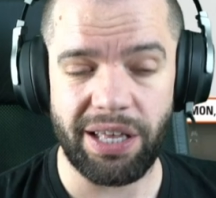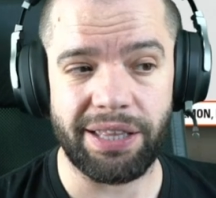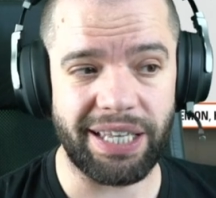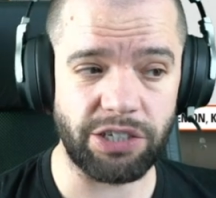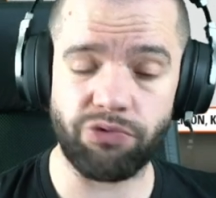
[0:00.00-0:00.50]

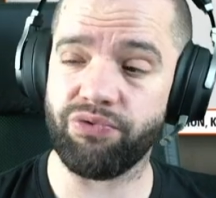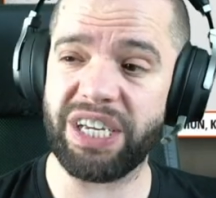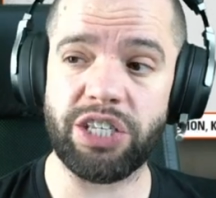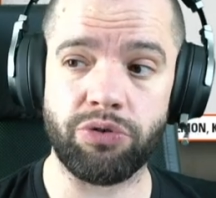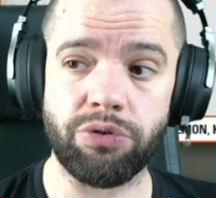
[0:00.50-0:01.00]
That's a
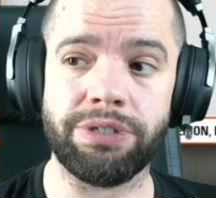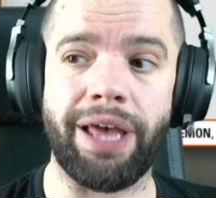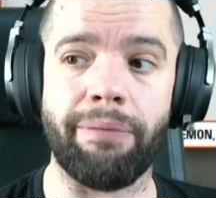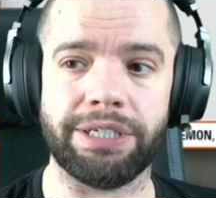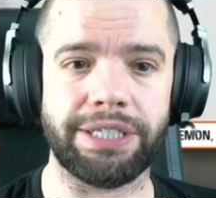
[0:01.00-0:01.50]
really good
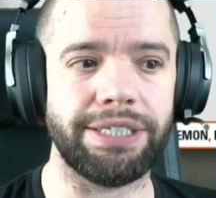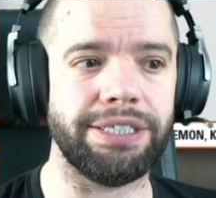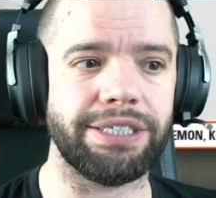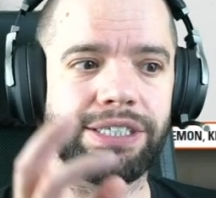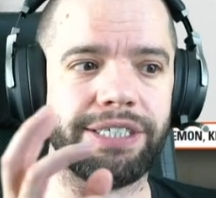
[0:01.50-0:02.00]
damage. This is
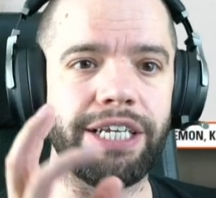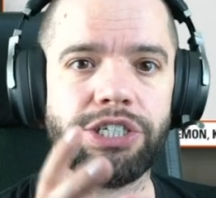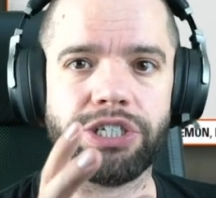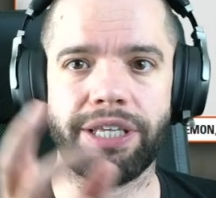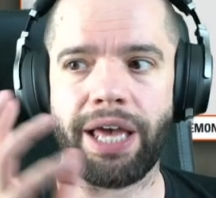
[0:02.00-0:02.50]

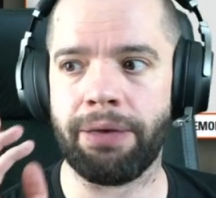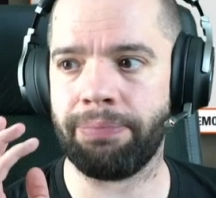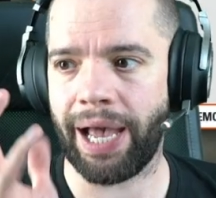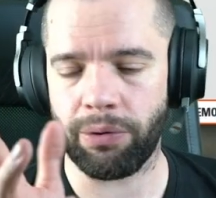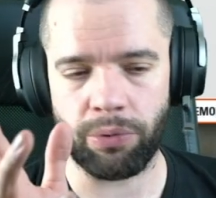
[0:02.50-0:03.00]
essentially a
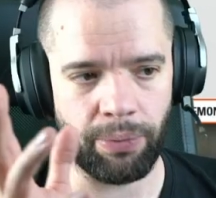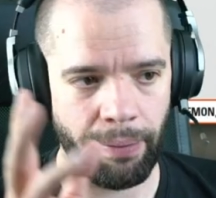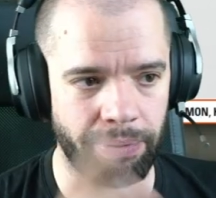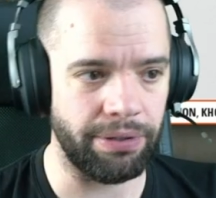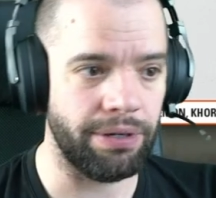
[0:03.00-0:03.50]
power
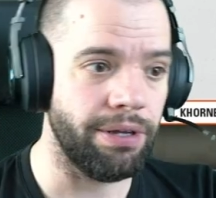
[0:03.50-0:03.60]
weapon,